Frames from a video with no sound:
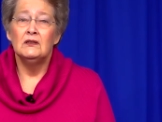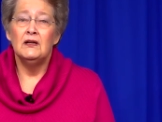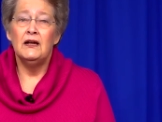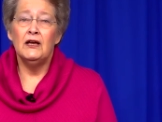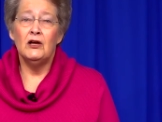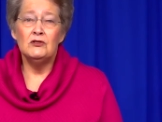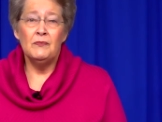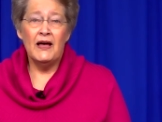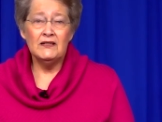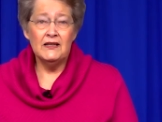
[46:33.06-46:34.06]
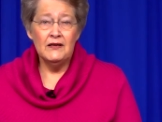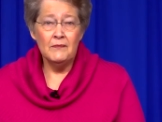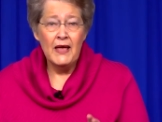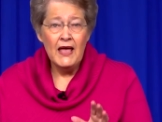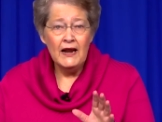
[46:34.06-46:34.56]
and it goes back to him.
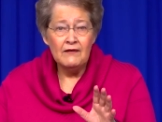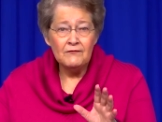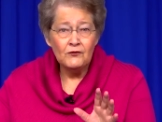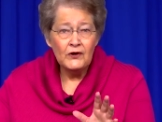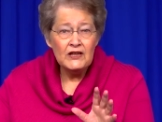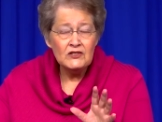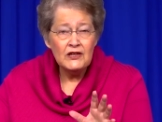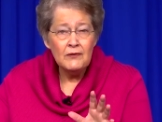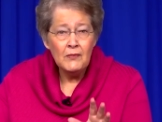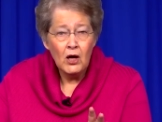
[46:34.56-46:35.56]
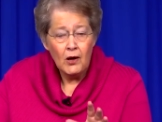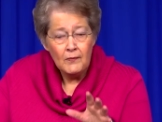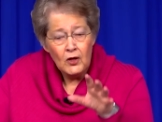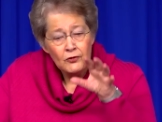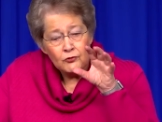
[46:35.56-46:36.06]
And it frees him
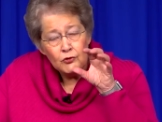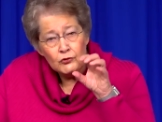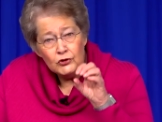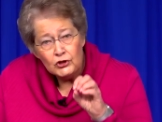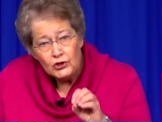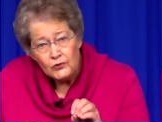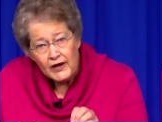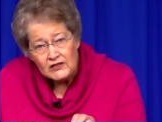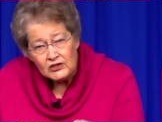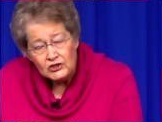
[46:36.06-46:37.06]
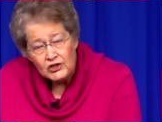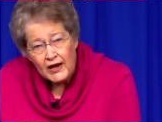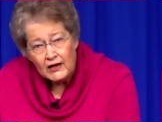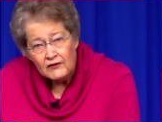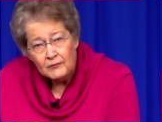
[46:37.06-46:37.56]
up through you as a
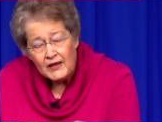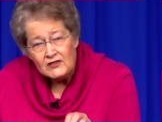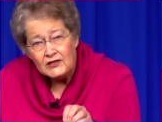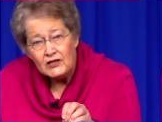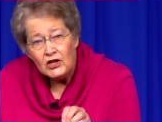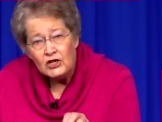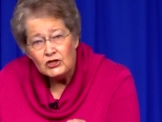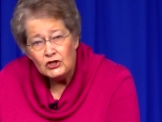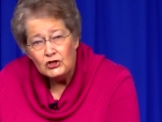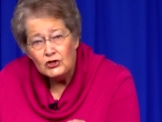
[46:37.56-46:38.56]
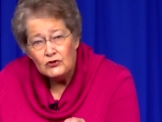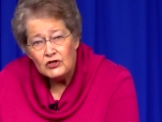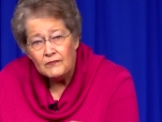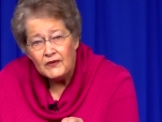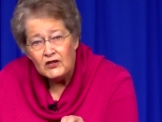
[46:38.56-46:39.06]
channel of blessing to do
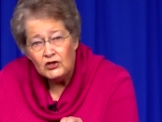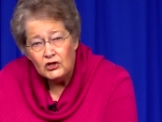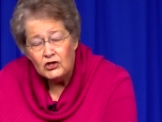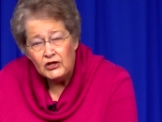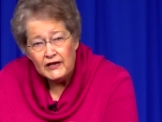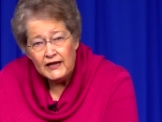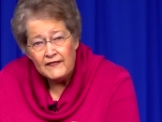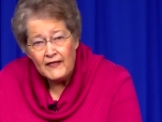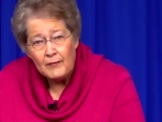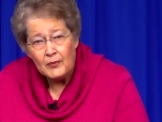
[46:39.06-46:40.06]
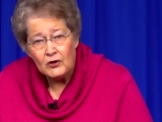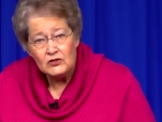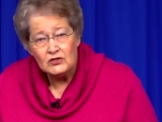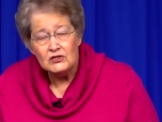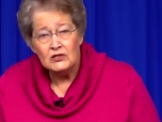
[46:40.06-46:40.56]
something good in that
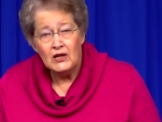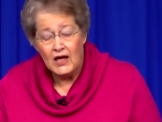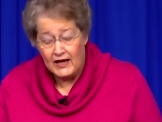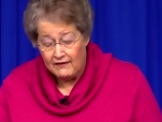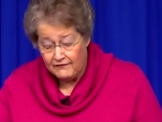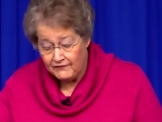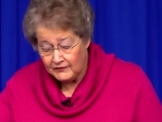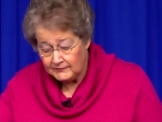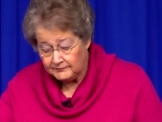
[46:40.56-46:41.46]
person's life.